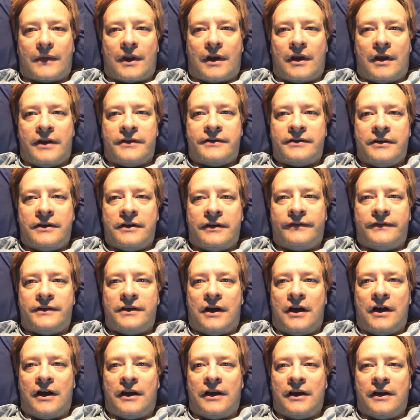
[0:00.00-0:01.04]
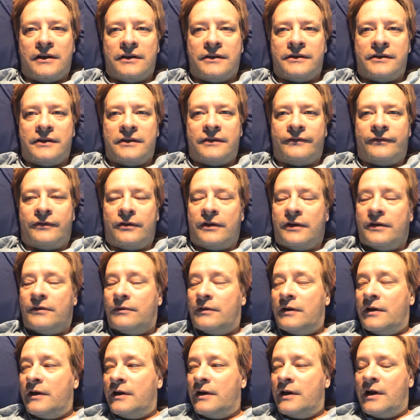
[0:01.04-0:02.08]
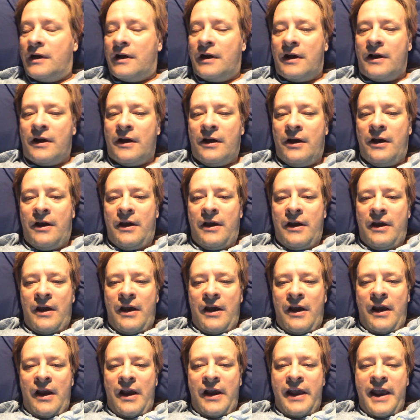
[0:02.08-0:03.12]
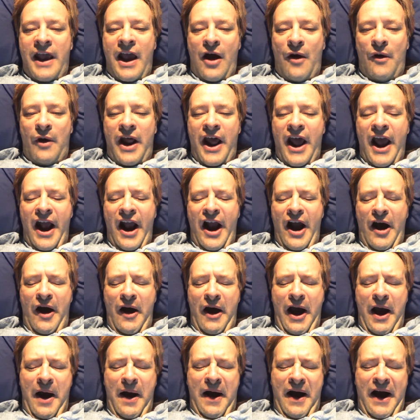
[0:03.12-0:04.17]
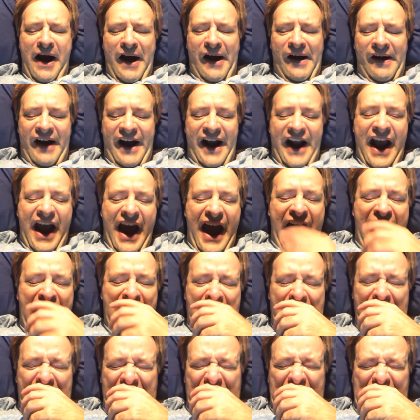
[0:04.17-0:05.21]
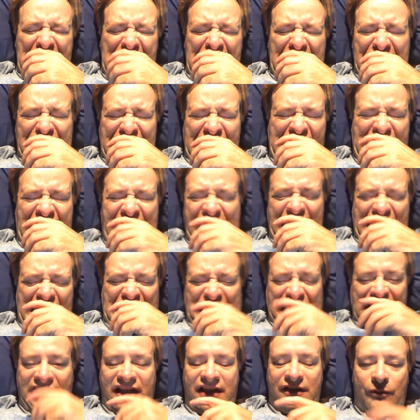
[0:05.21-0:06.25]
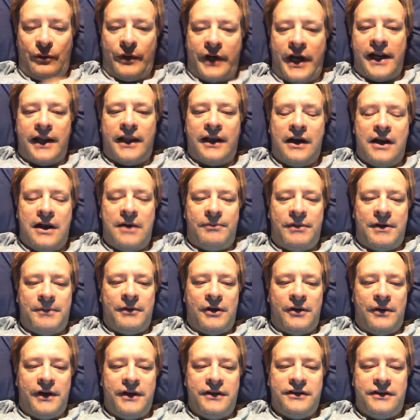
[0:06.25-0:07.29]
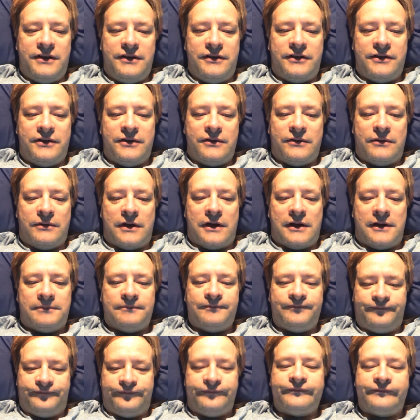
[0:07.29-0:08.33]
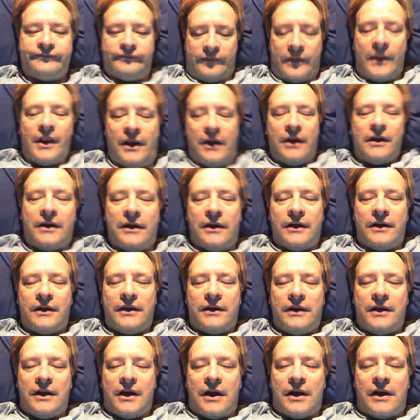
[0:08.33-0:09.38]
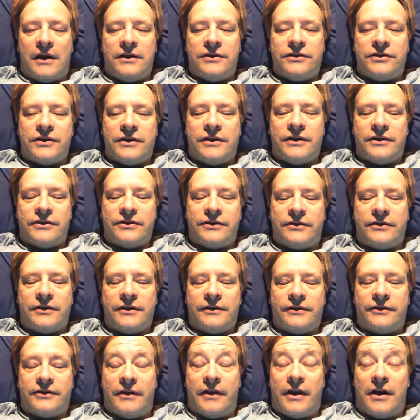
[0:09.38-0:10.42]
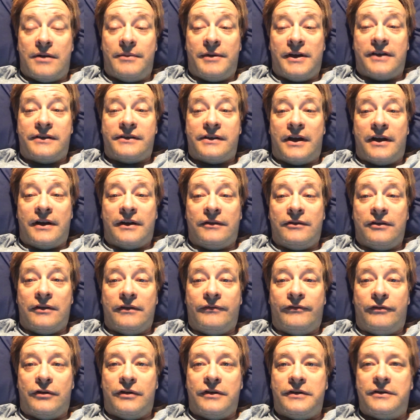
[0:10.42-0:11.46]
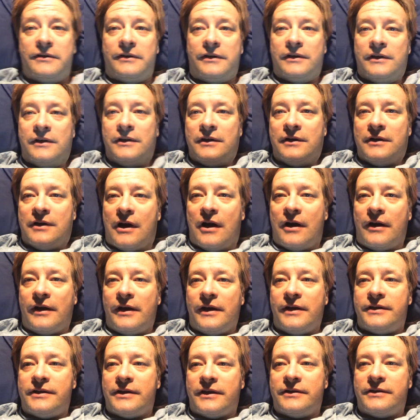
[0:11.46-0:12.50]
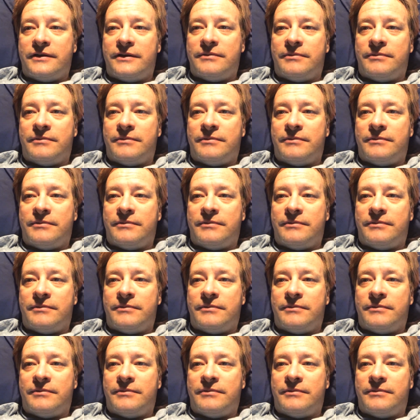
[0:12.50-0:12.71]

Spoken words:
that's enough talking, 6:41. Yeah, when I go, oh my God. When I get up, I'm going to do, ancient history. So that'll be exciting. Looking forward to it. Honored to talk to you